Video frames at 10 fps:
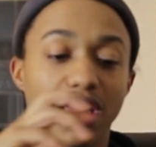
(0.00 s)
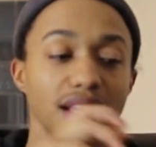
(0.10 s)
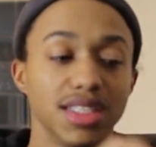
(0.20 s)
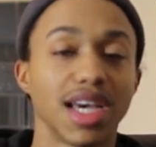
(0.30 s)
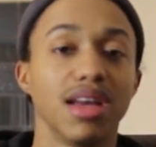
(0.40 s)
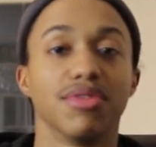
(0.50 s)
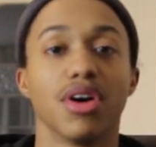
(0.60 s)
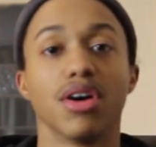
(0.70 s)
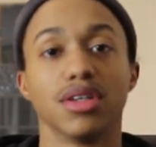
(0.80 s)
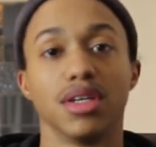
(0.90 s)
inside
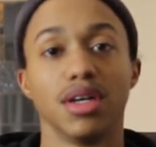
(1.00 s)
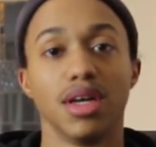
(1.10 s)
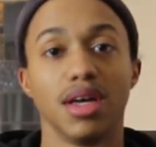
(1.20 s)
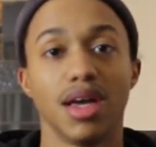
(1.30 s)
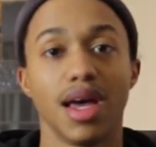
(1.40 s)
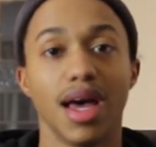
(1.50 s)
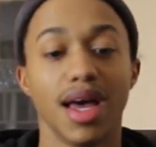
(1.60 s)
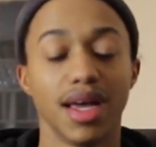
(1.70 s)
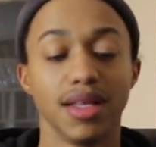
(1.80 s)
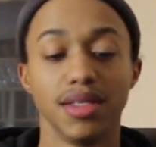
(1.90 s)
of art.
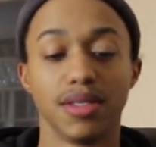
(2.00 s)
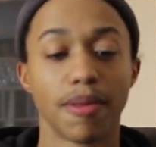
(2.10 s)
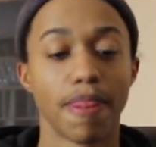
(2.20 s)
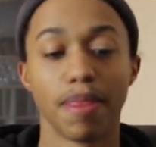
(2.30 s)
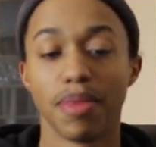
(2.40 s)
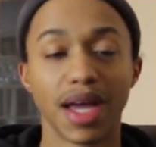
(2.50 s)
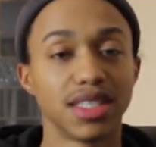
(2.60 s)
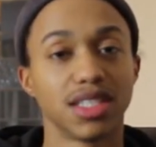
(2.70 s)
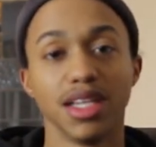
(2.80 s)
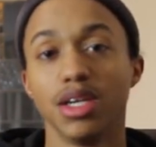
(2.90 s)
And
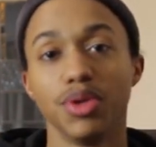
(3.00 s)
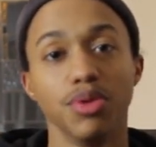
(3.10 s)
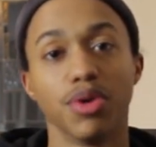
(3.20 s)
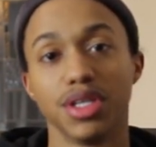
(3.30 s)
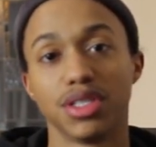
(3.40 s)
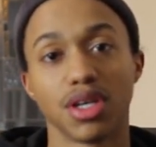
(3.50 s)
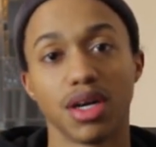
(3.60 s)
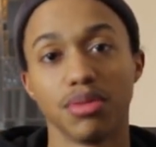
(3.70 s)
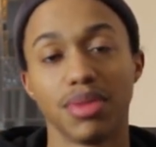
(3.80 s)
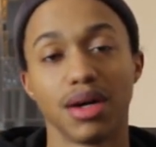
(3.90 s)
that's literally what it's
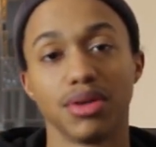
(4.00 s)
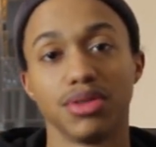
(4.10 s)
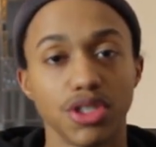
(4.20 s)
all about.